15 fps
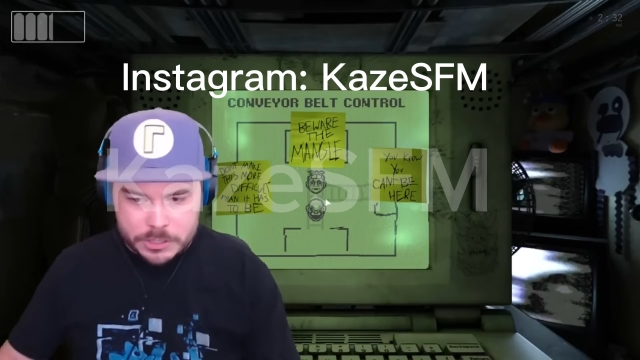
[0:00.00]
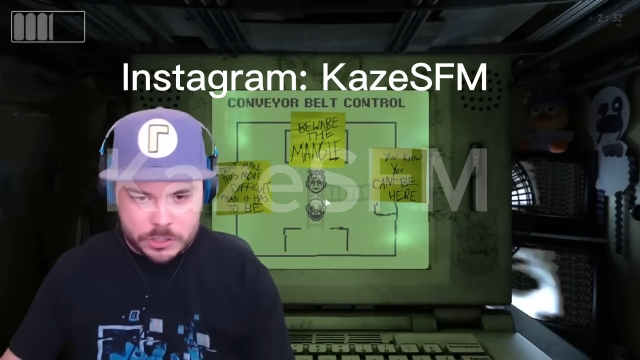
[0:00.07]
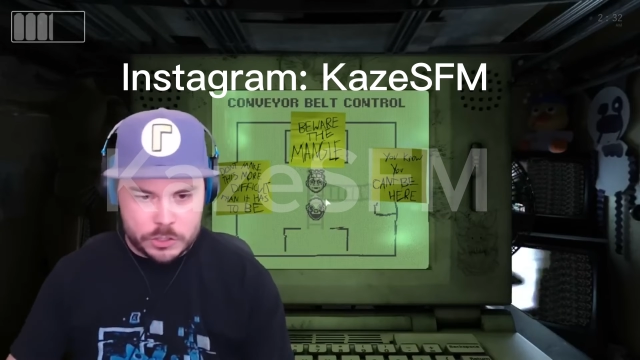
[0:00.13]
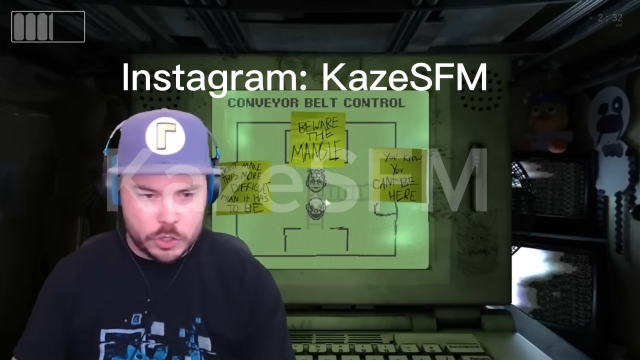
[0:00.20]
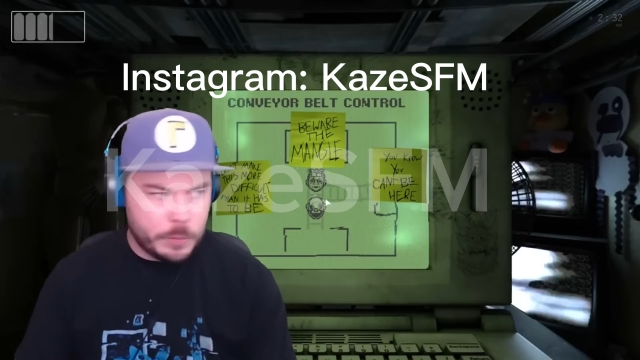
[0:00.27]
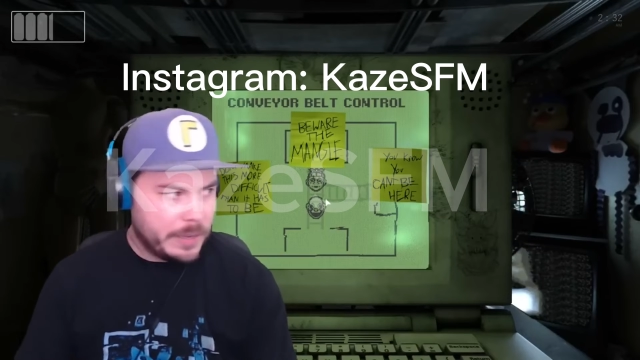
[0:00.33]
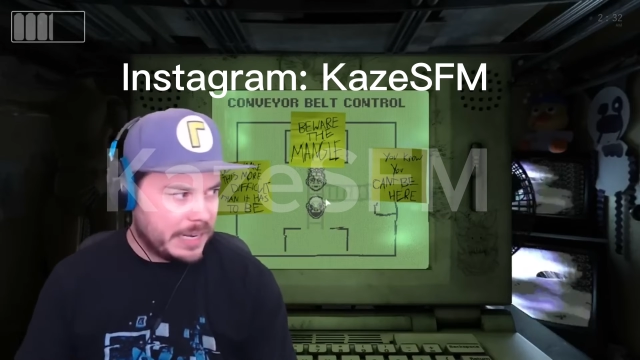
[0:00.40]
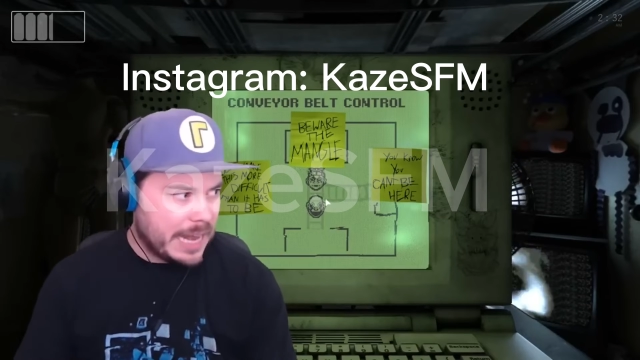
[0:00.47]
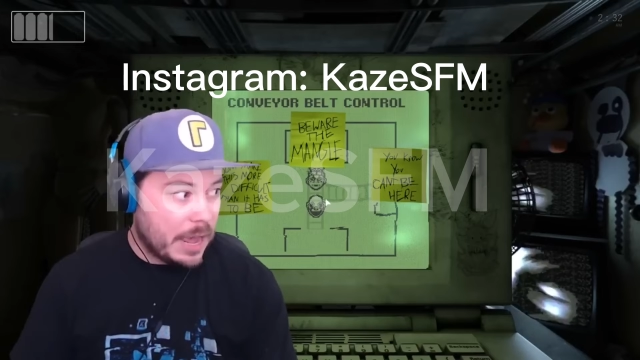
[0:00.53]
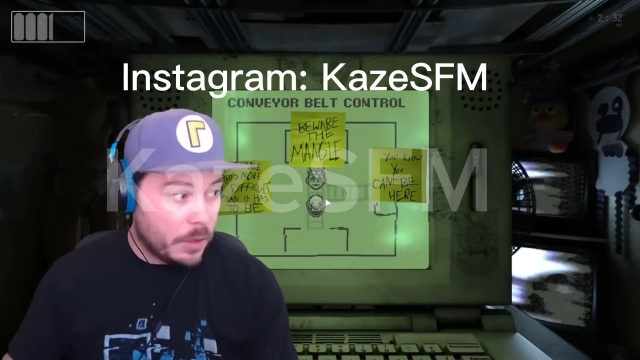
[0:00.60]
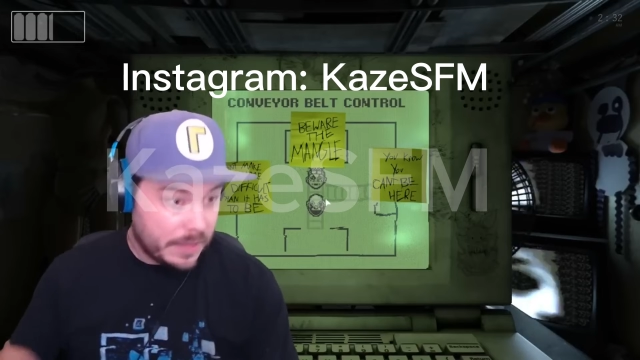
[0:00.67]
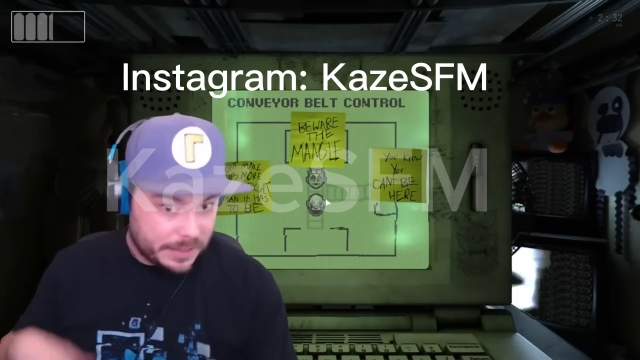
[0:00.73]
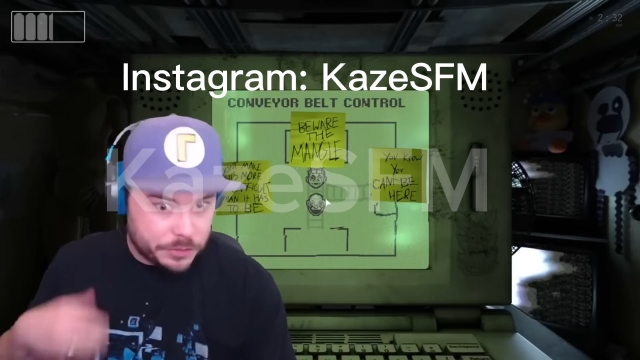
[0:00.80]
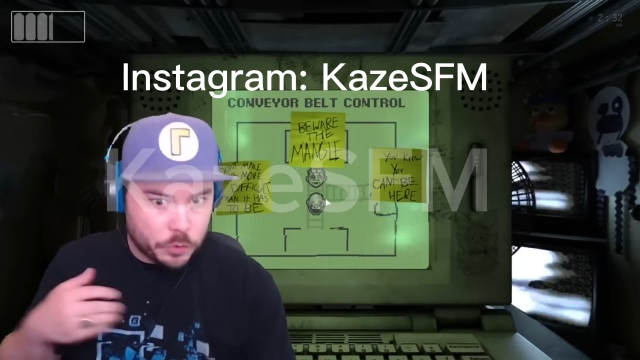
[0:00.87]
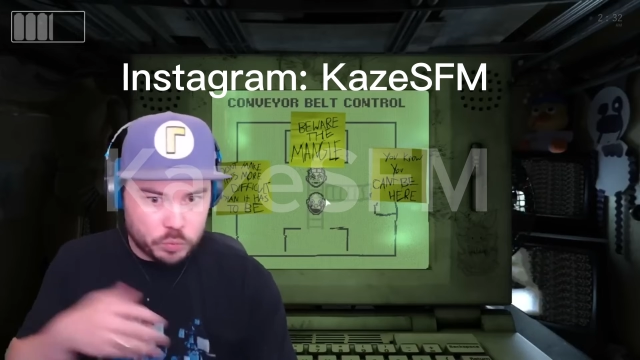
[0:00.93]
assuming now
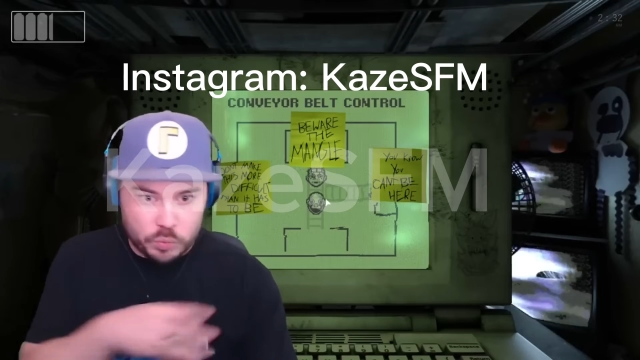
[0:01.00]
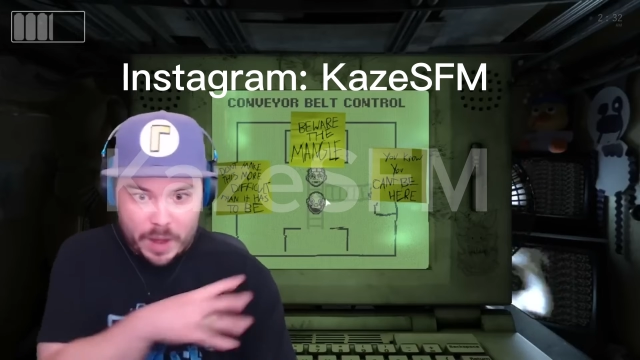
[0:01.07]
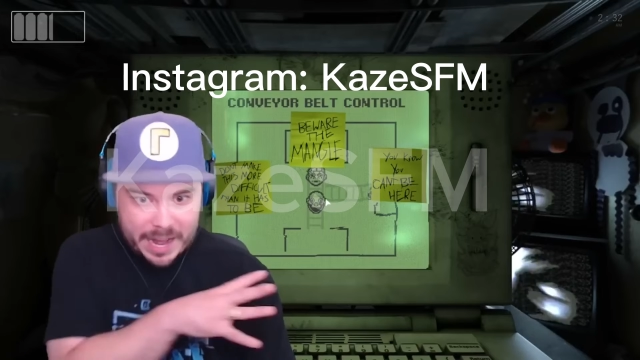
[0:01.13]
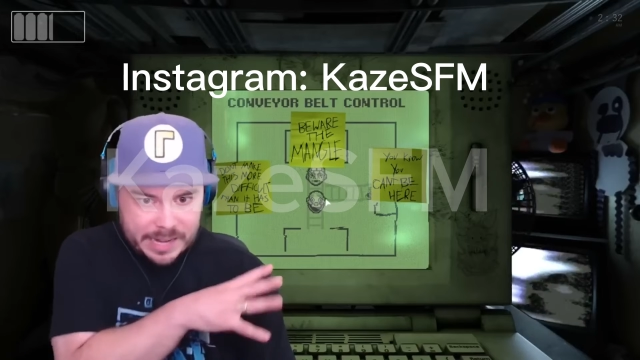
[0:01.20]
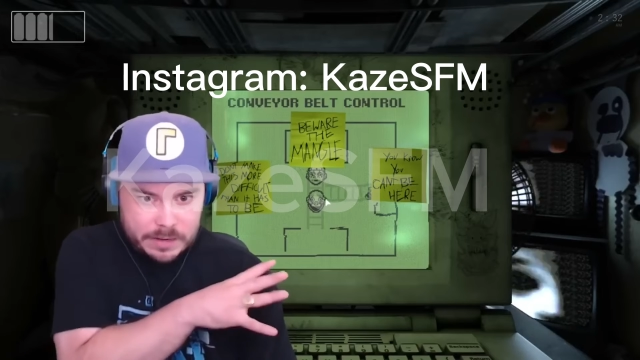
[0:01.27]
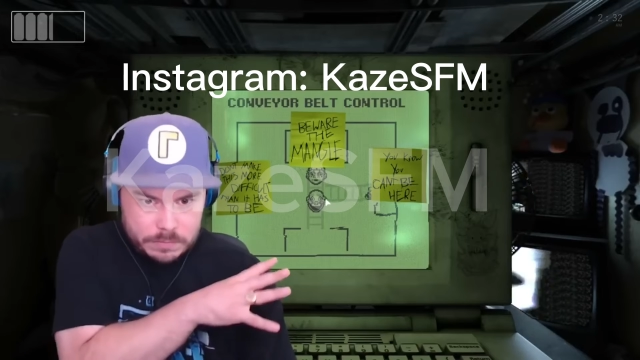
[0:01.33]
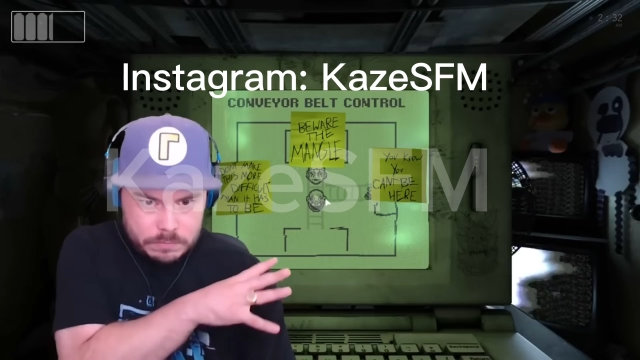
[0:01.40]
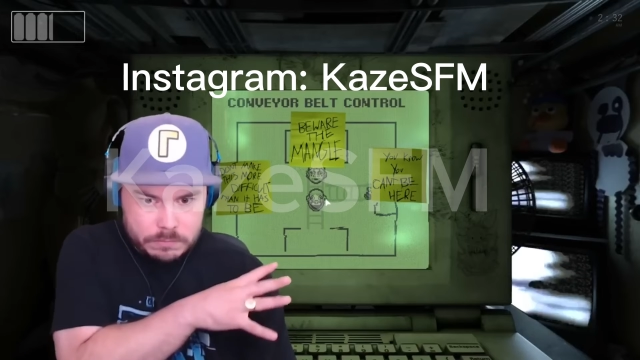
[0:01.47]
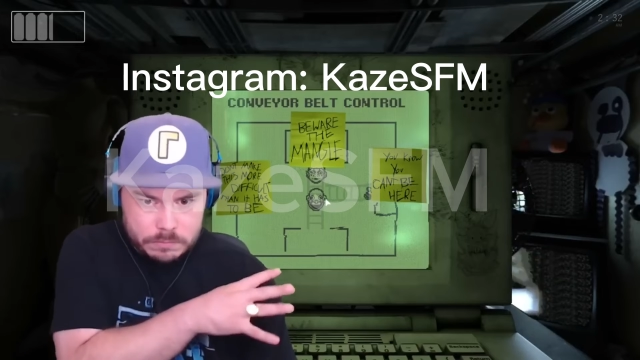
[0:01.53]
like the right